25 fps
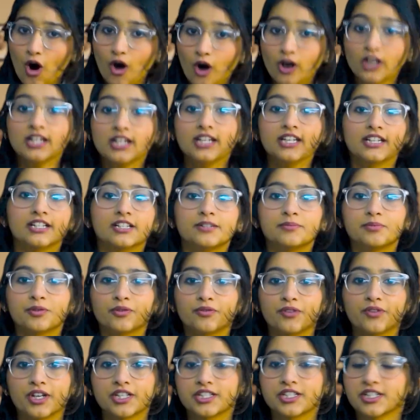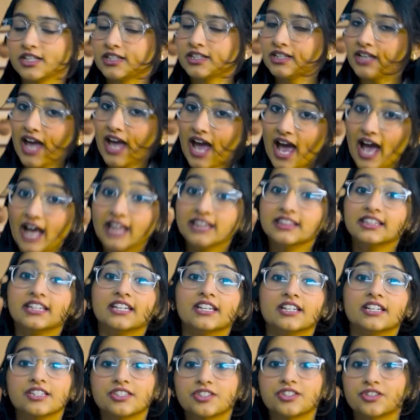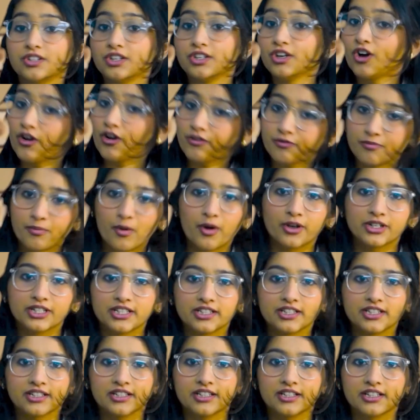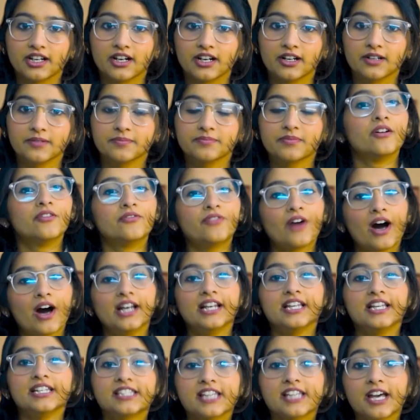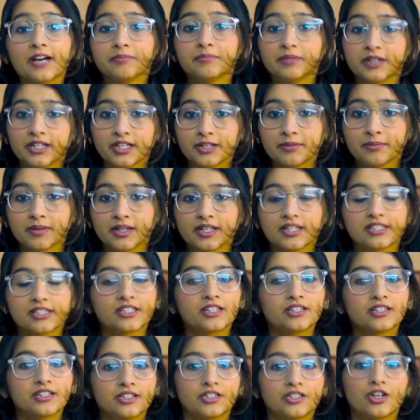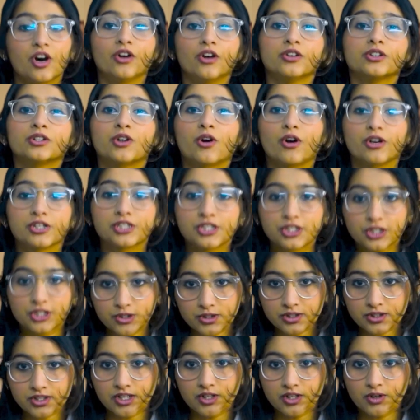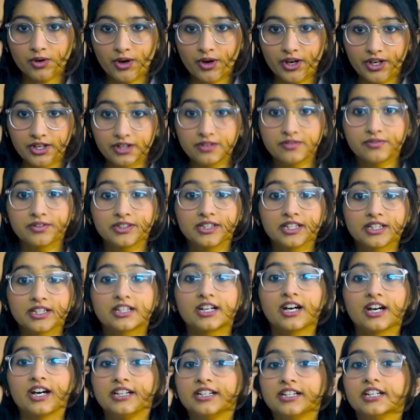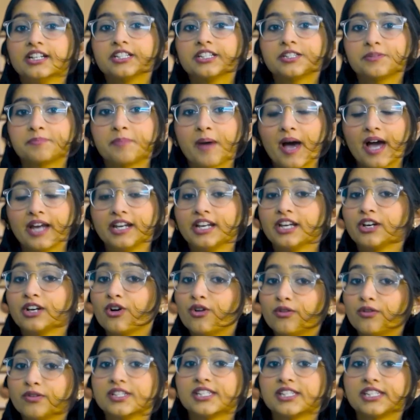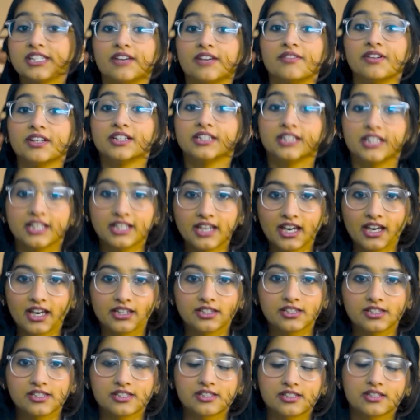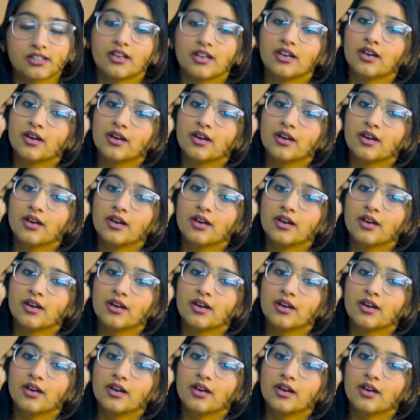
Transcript: on legal profession and the history of modern India. Fali Sam Nariman is a renowned constitutional lawyer with a career spanning over 7 decades.